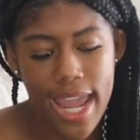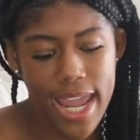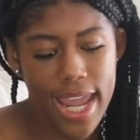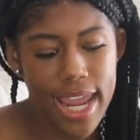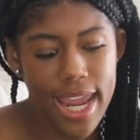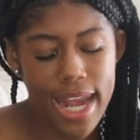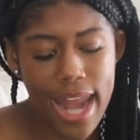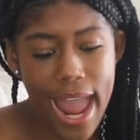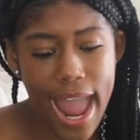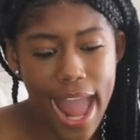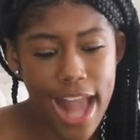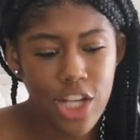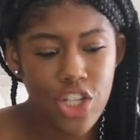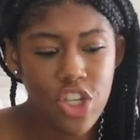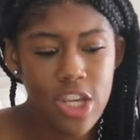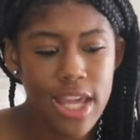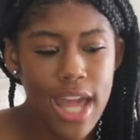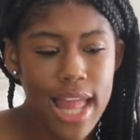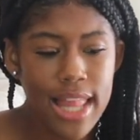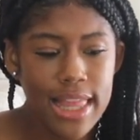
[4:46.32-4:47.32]
And I
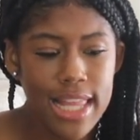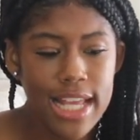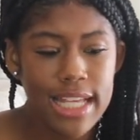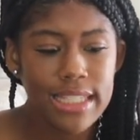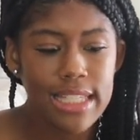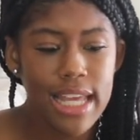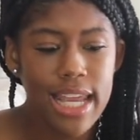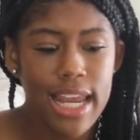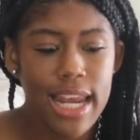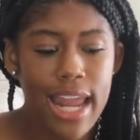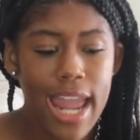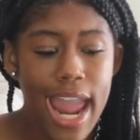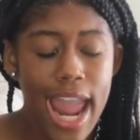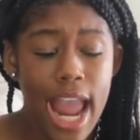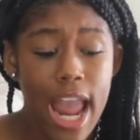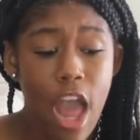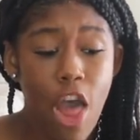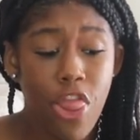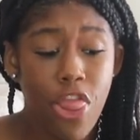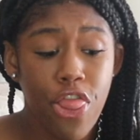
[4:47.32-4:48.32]
actually got these in
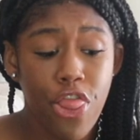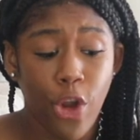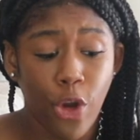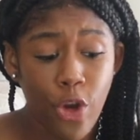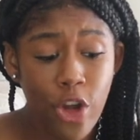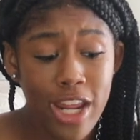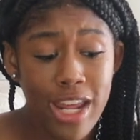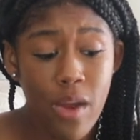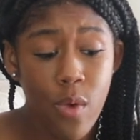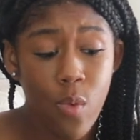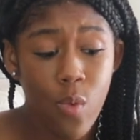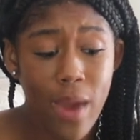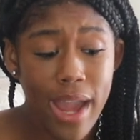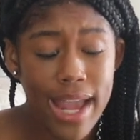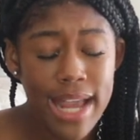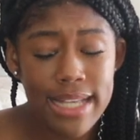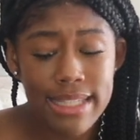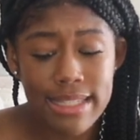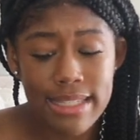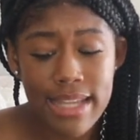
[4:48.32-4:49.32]
a thirty
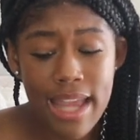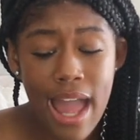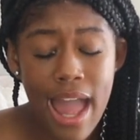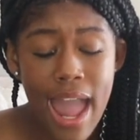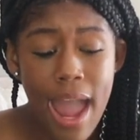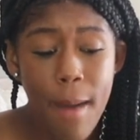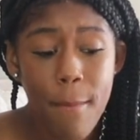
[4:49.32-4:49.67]
waist,